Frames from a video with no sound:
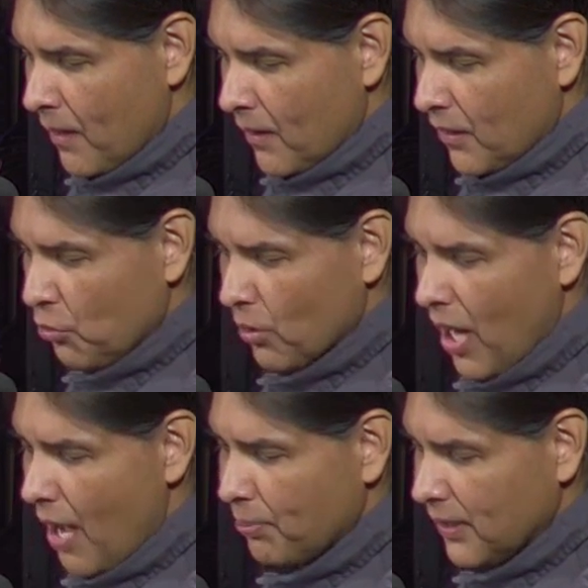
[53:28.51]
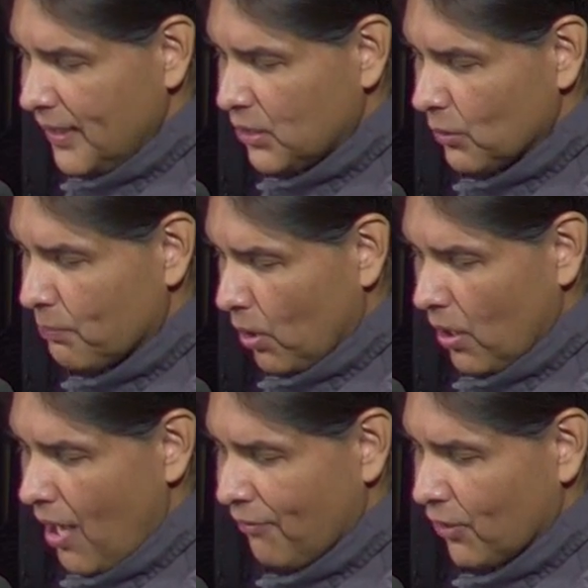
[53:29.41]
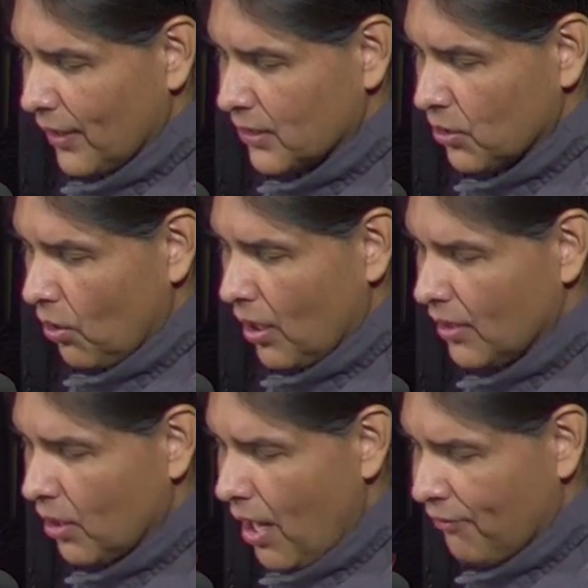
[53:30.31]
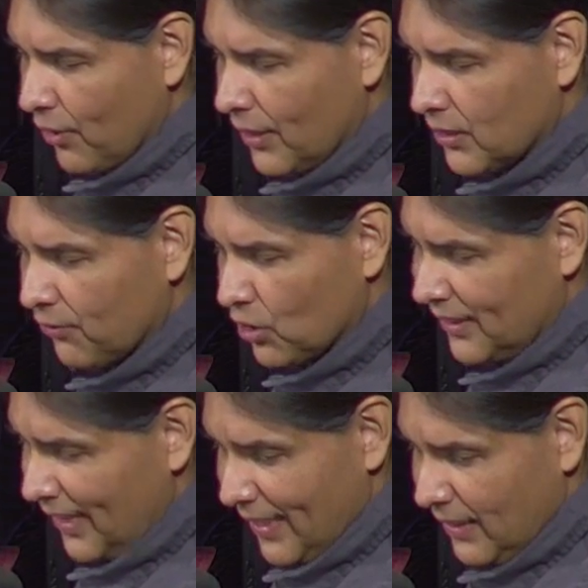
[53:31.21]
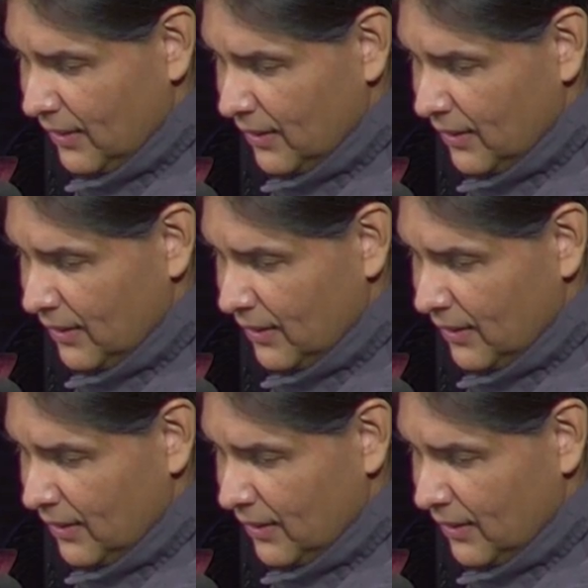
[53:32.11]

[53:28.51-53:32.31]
You were not pleased with burnt offerings or other offerings for sin.